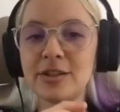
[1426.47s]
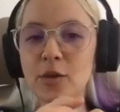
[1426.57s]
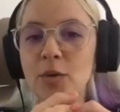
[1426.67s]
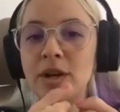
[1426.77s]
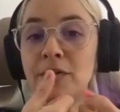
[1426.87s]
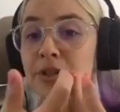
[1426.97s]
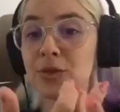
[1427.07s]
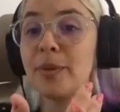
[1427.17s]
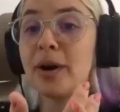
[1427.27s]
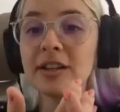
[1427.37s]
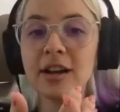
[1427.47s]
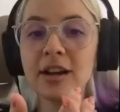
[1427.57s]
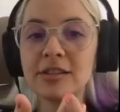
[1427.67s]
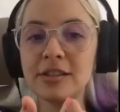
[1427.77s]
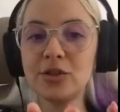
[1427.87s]
So if there's market
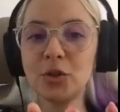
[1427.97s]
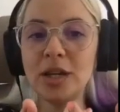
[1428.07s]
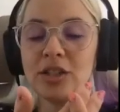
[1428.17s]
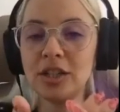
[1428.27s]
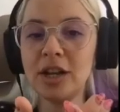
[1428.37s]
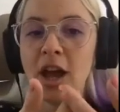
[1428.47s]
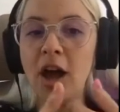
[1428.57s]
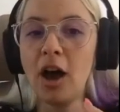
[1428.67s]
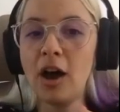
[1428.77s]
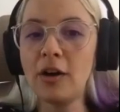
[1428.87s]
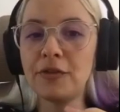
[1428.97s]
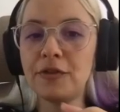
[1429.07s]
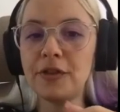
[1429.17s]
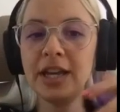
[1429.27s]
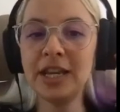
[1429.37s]
concentration
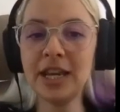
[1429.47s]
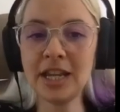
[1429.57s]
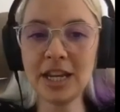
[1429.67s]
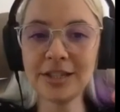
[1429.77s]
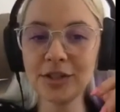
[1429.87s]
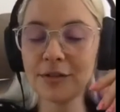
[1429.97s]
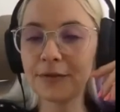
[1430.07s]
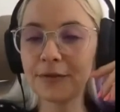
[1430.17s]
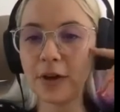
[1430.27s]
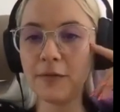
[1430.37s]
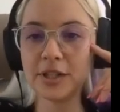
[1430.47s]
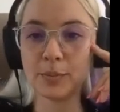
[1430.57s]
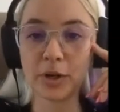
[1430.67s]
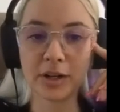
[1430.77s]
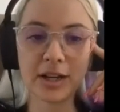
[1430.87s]
of in, in each of, of this
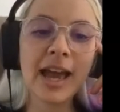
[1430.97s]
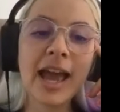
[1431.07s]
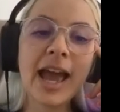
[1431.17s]
market.